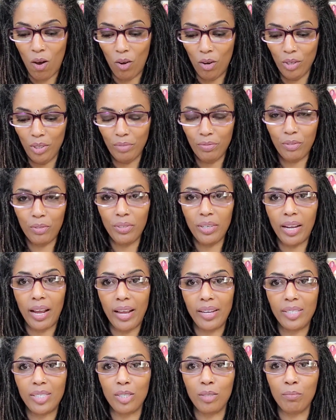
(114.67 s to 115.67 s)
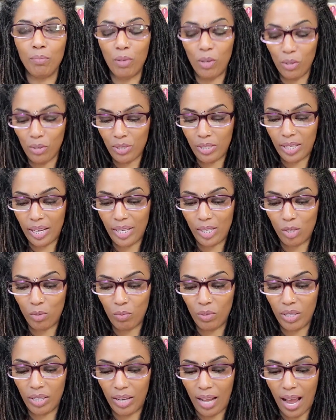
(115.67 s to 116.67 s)
All of creation
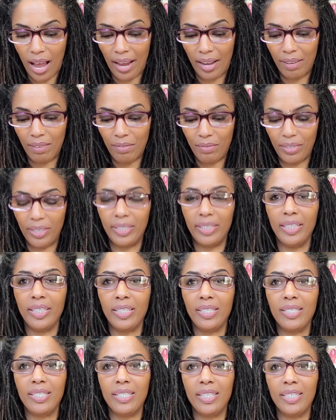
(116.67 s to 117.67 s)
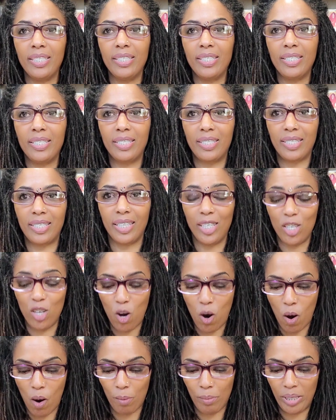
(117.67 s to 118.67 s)
pulsates with life and exists
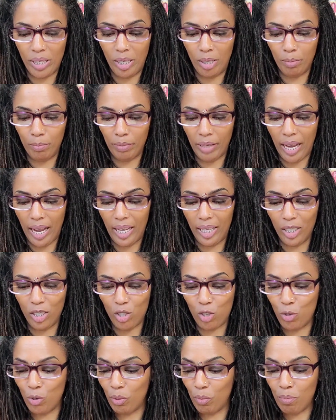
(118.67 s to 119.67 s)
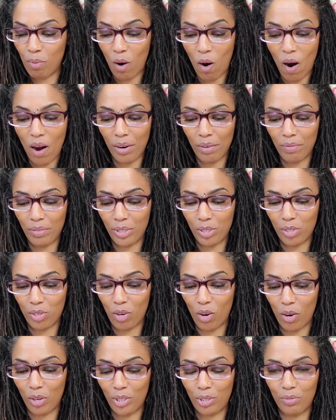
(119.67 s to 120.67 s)
in harmony and balance. You are part of
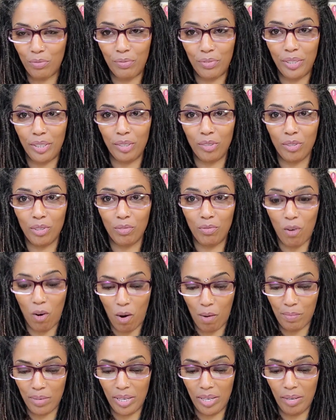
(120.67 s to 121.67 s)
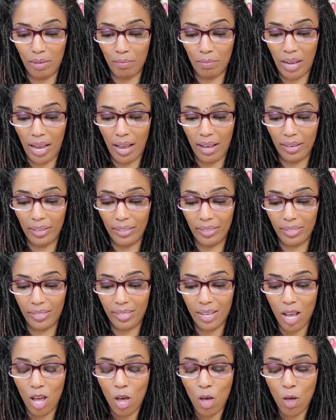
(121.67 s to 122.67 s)
this larger field of harmony and balance.